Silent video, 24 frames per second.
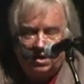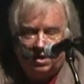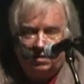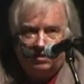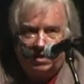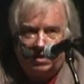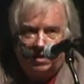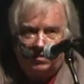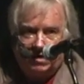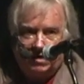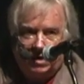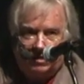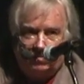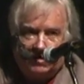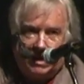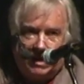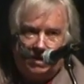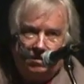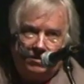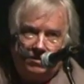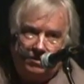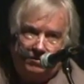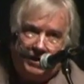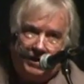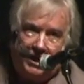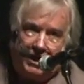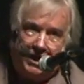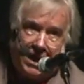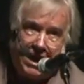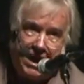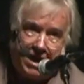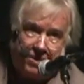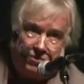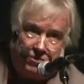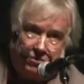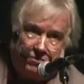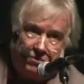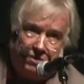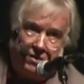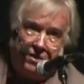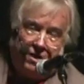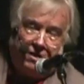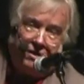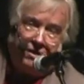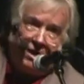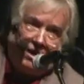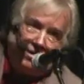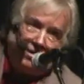They, they, they, they gathered,
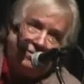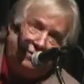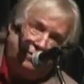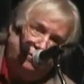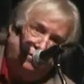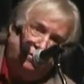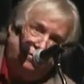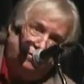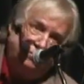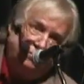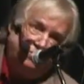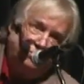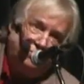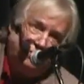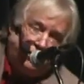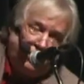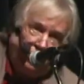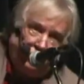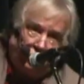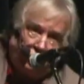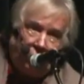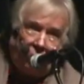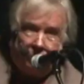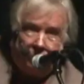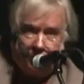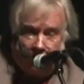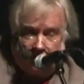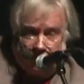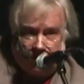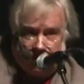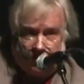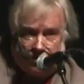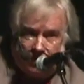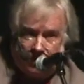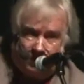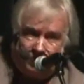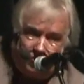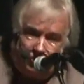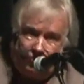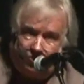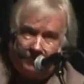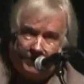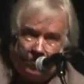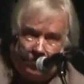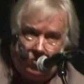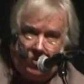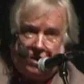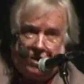uh, Keith Olbermann, some of you
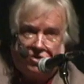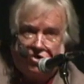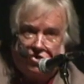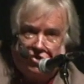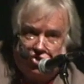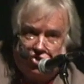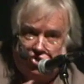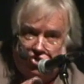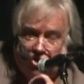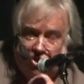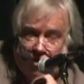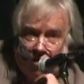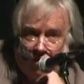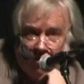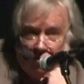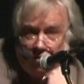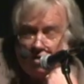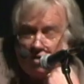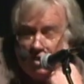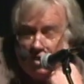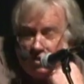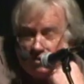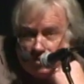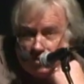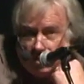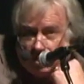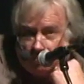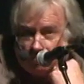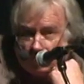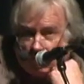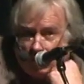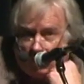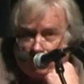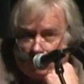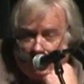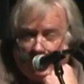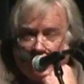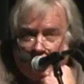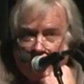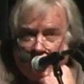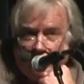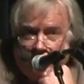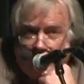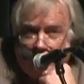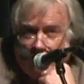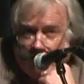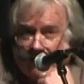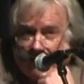may watch his show, did a program
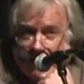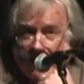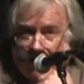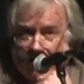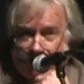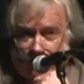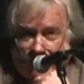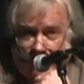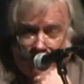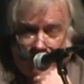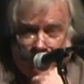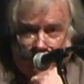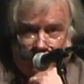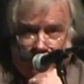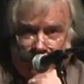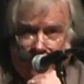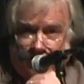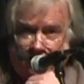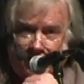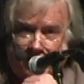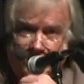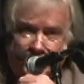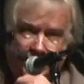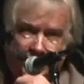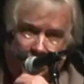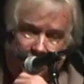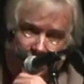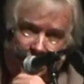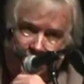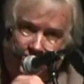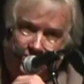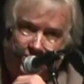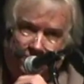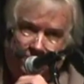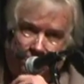in Countdown on MSNBC.